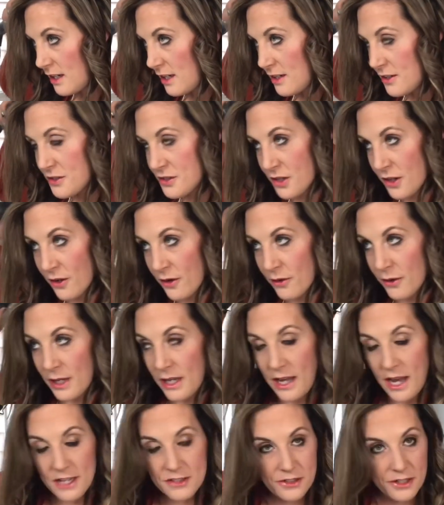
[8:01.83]
So
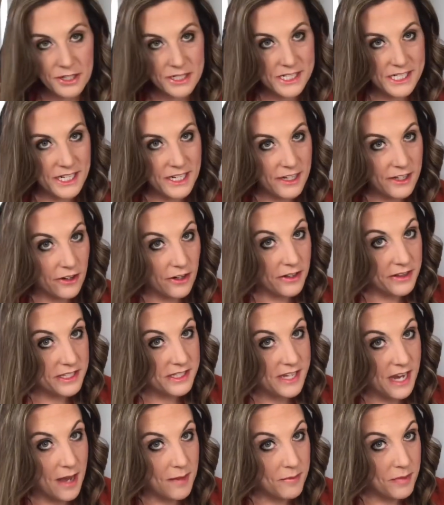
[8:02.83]
as you can see here on the
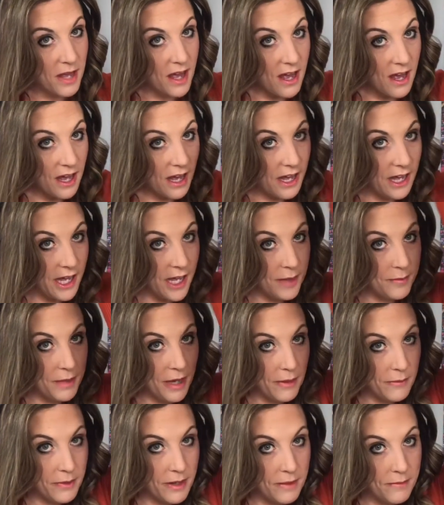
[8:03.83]
top, I
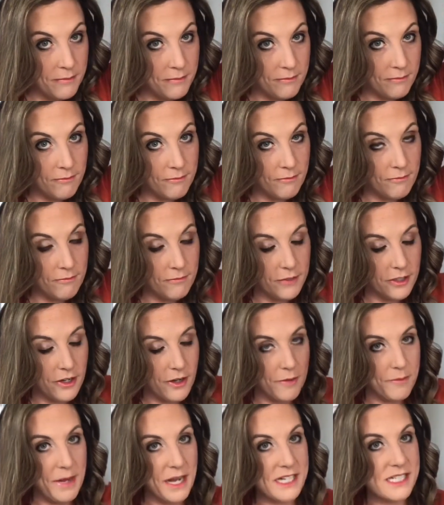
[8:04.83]
want, you know,
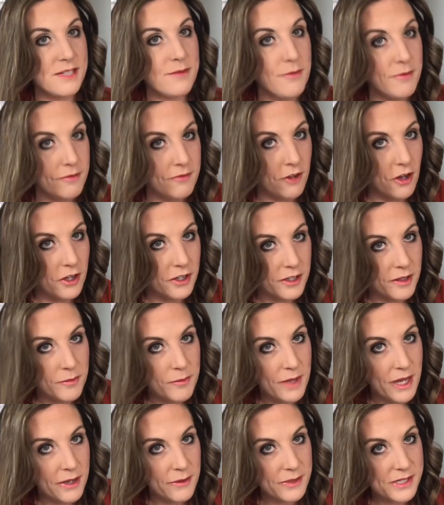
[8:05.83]
maximum volume.
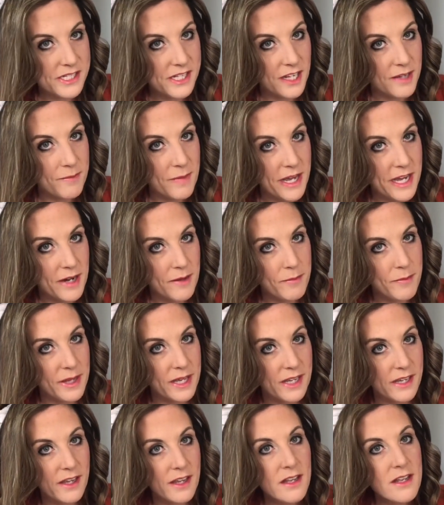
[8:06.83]
I always like my hair
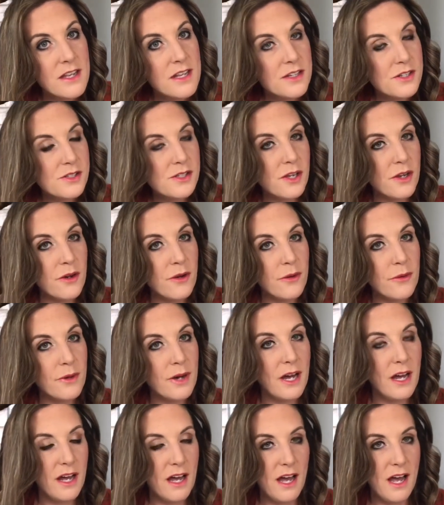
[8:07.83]
big. So
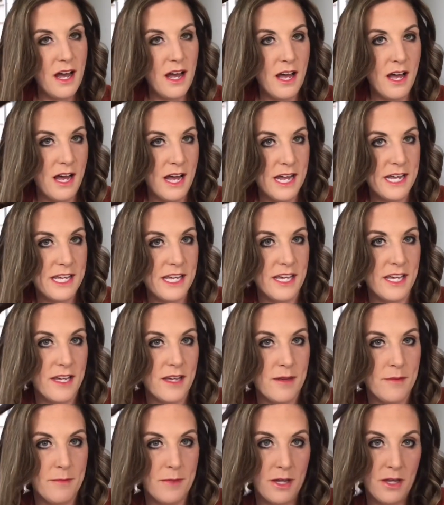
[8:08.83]
I
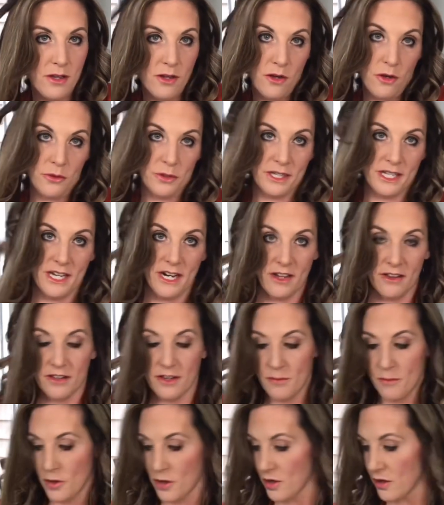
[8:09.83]
am holding it a little
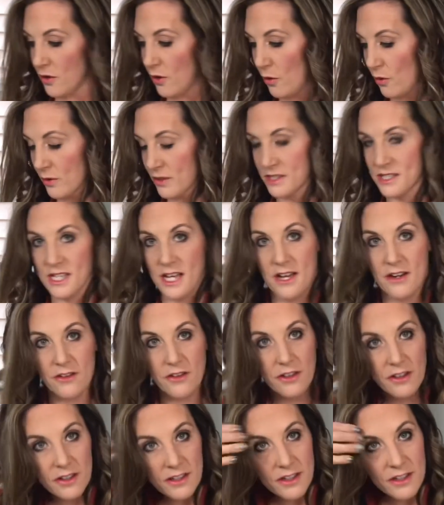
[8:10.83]
more
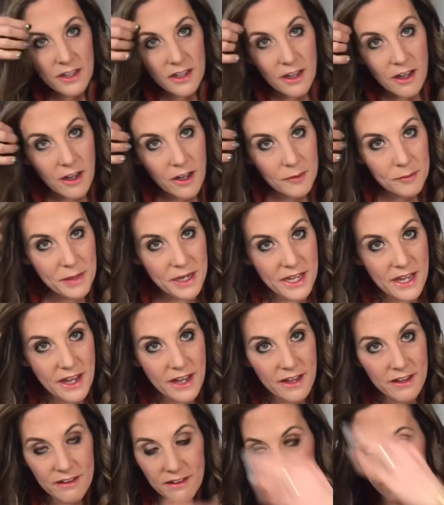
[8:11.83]
horizontal on my
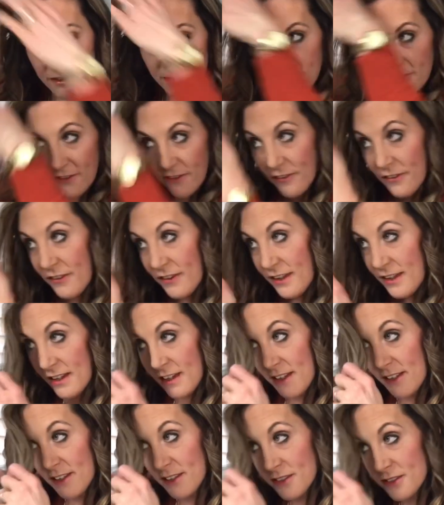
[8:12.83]
head.
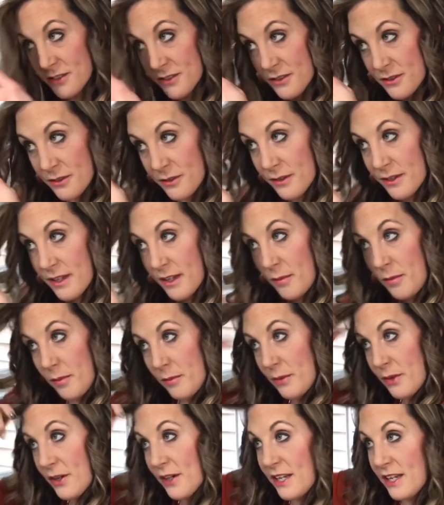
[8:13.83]
Do a couple
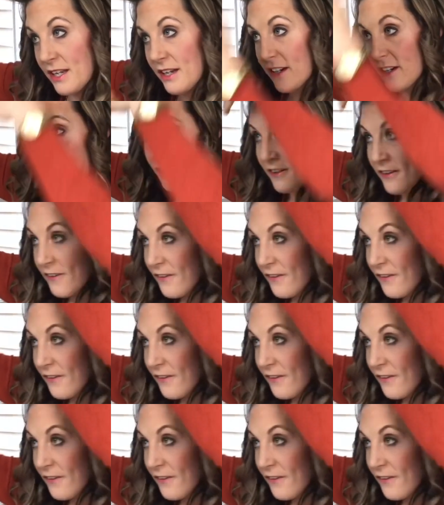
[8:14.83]
more here.